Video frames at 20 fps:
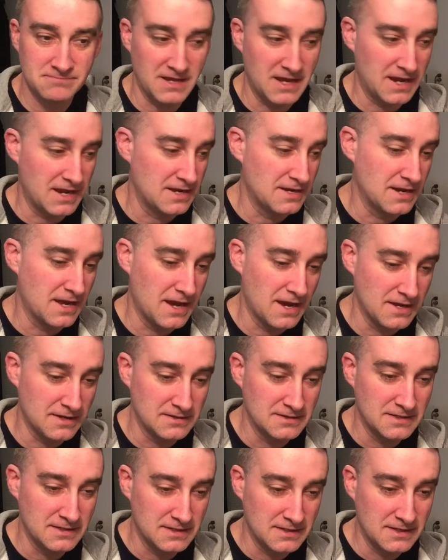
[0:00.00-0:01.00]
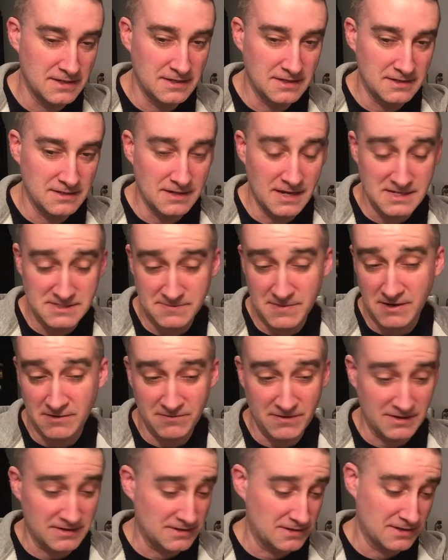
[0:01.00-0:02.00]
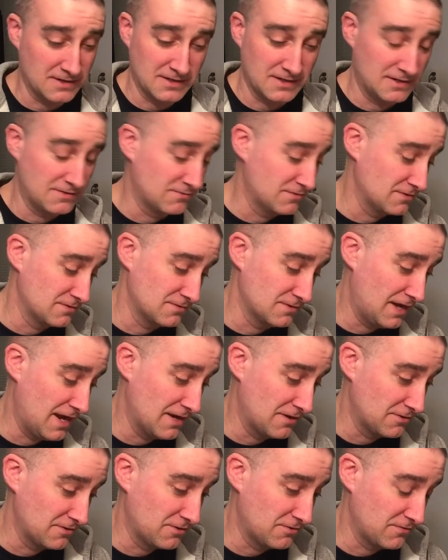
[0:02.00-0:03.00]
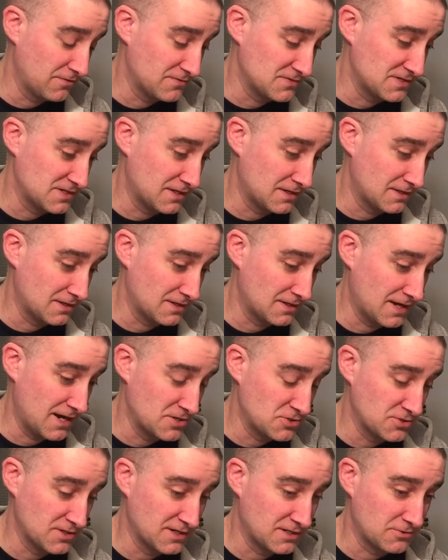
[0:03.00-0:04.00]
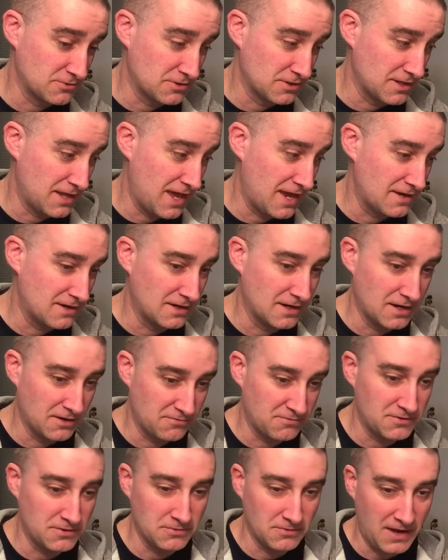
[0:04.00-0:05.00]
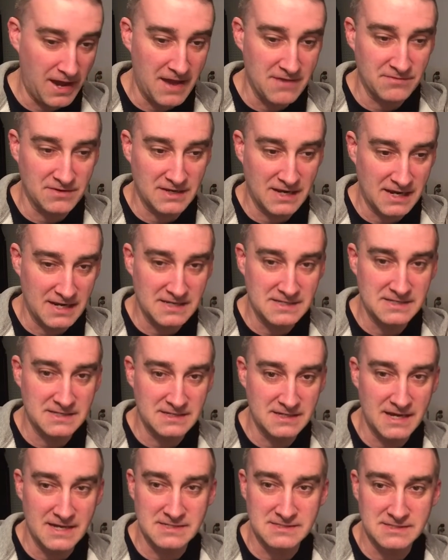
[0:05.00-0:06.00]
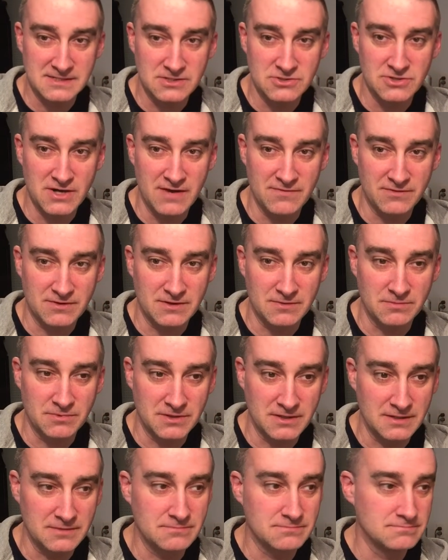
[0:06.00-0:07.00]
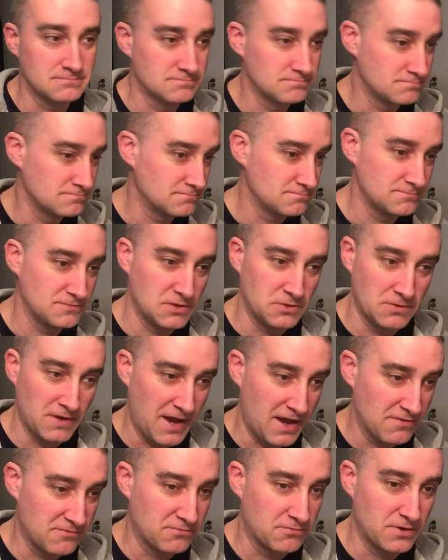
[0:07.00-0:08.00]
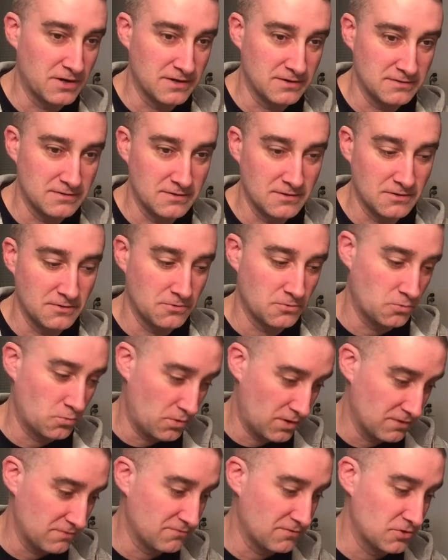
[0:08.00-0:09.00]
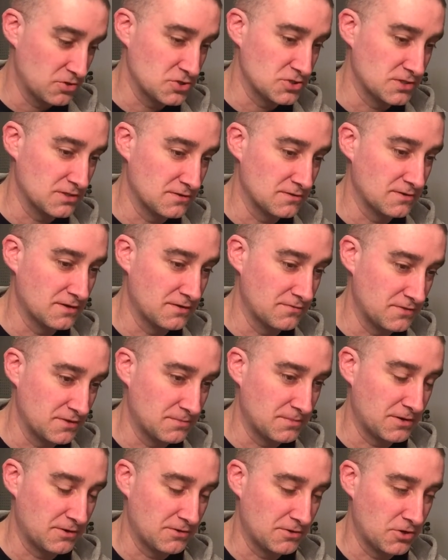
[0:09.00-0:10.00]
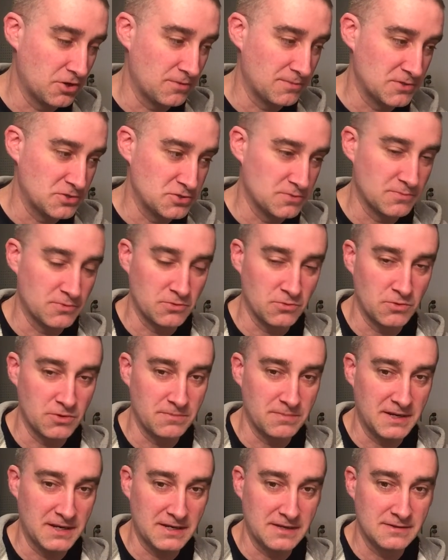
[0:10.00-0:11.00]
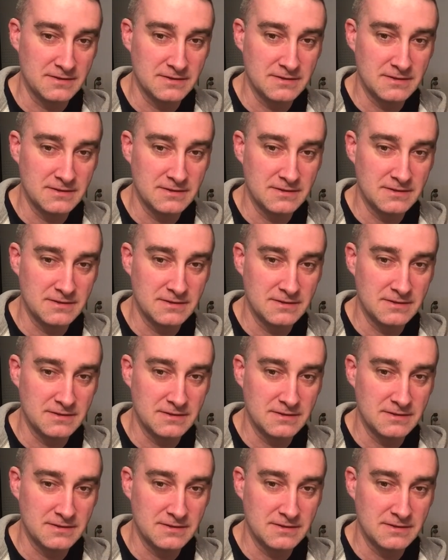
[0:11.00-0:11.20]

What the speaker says: And as a matter of fact, even I don't know if I've seen anything contradictory to that. If you have an ATST driver complete, you have what one version of the Imperial Army Trooper would be.